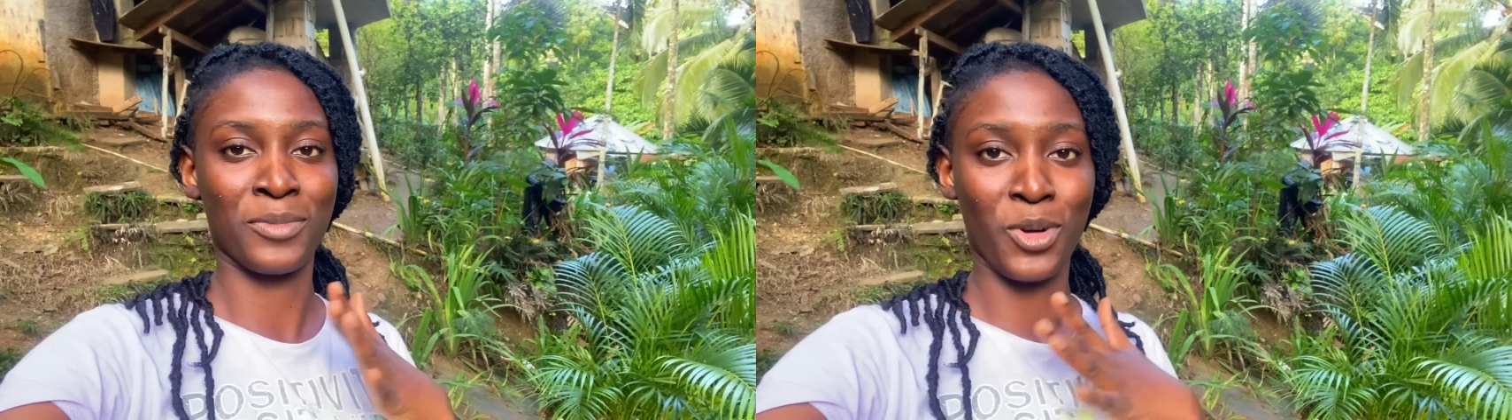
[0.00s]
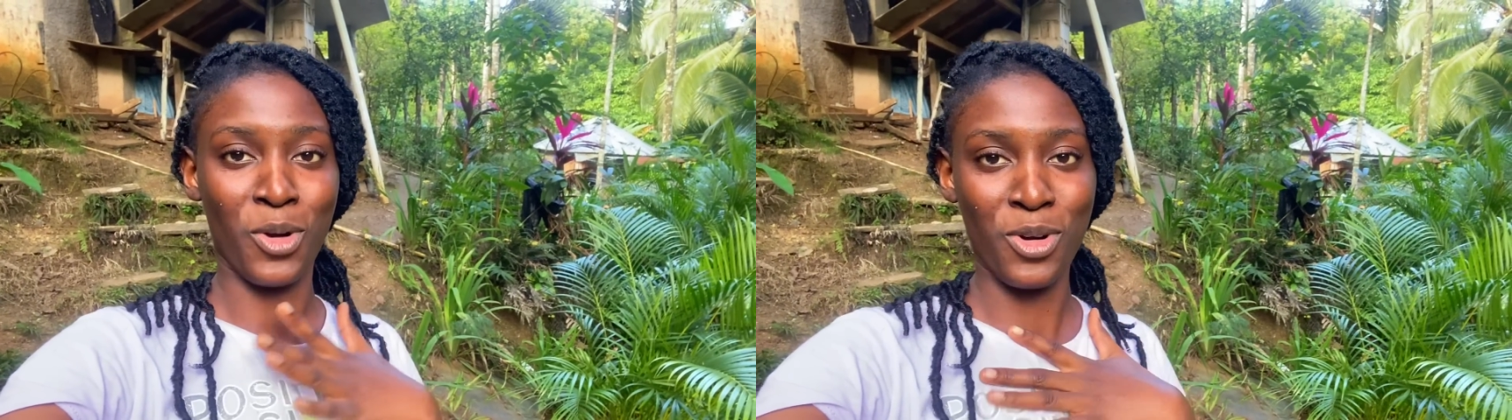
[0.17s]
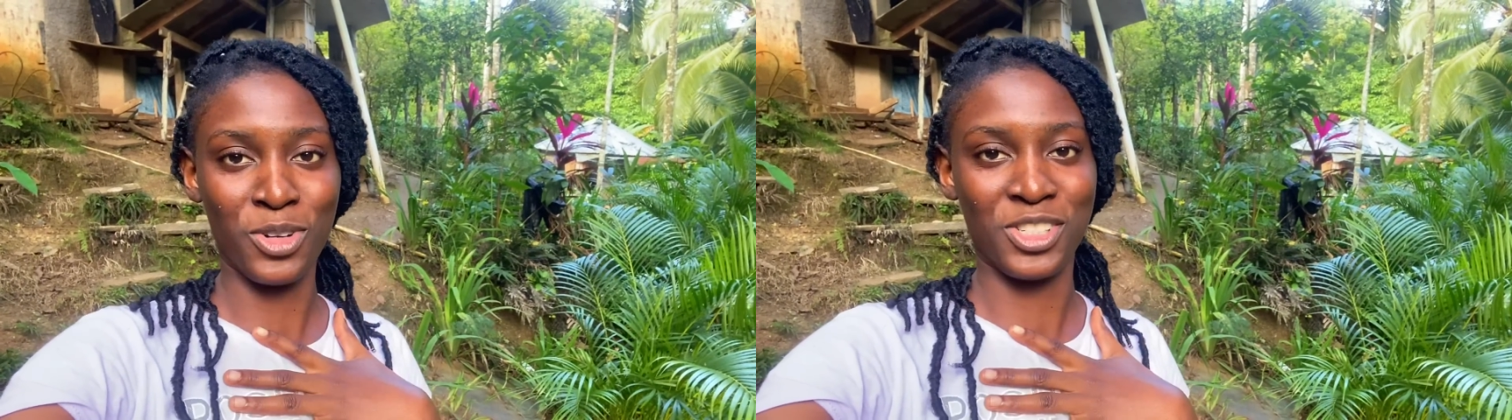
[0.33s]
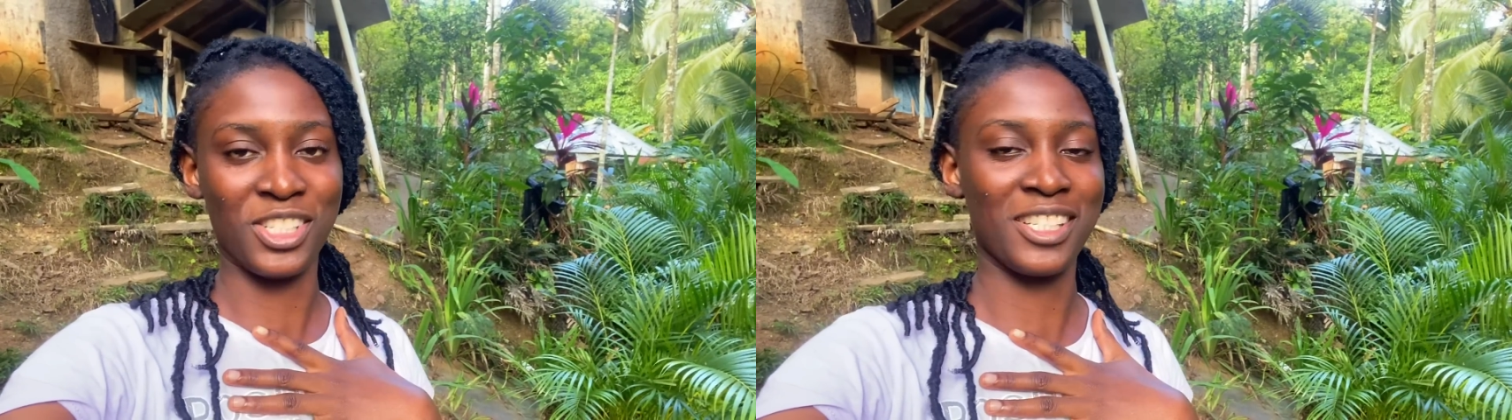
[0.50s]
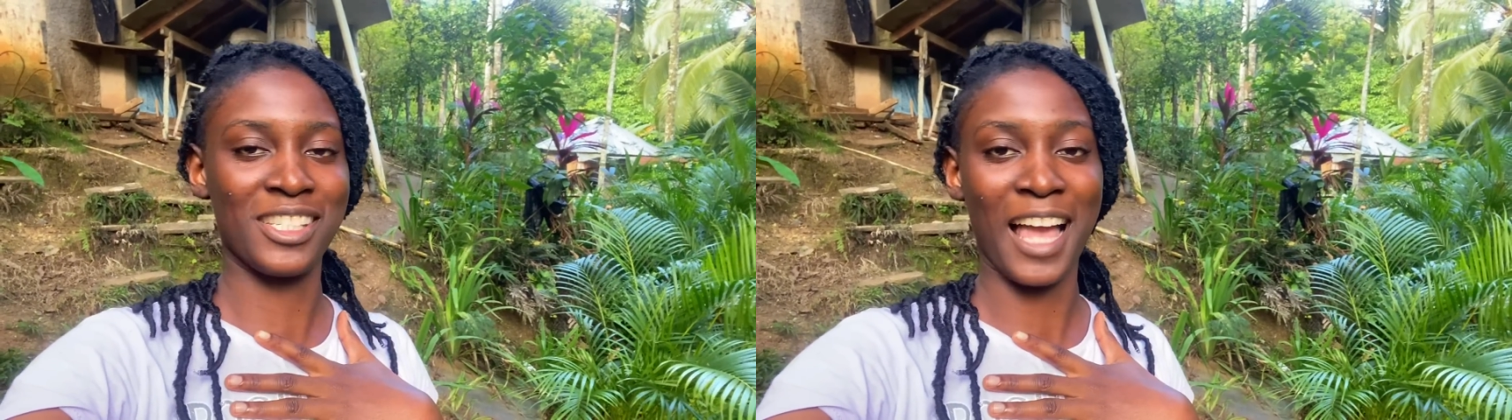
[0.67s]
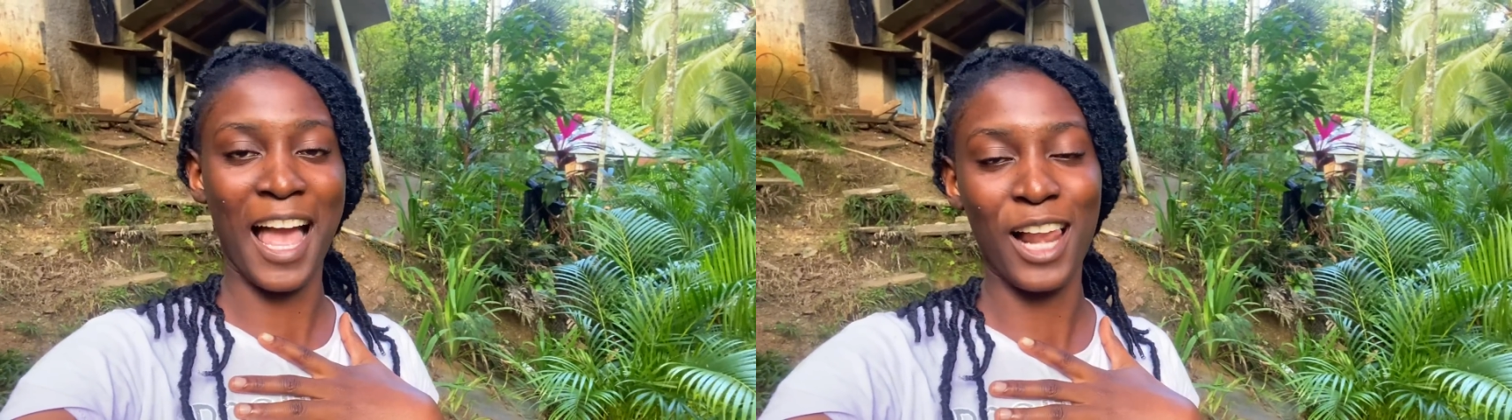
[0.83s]
country
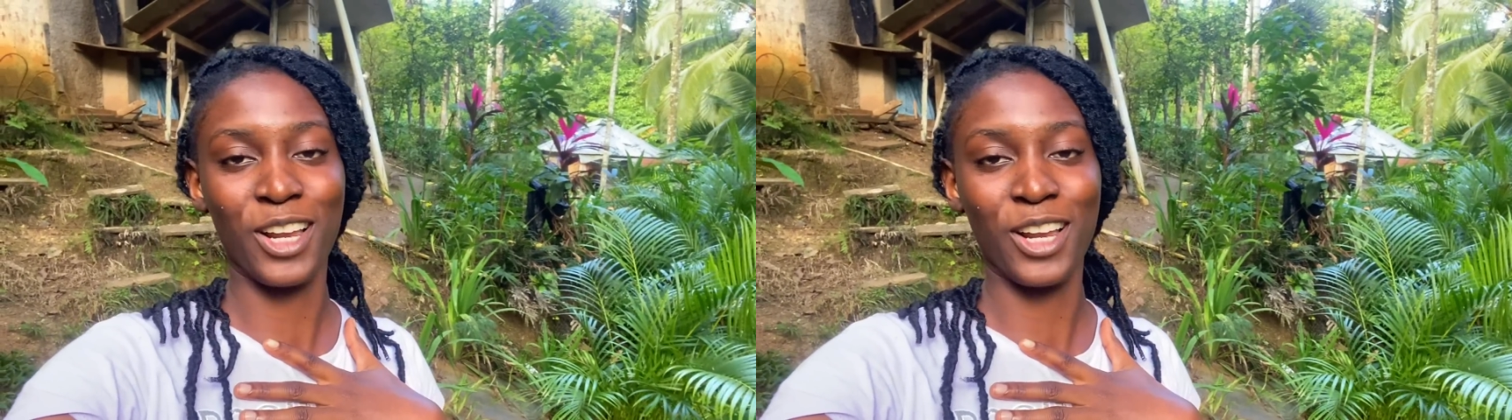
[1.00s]
style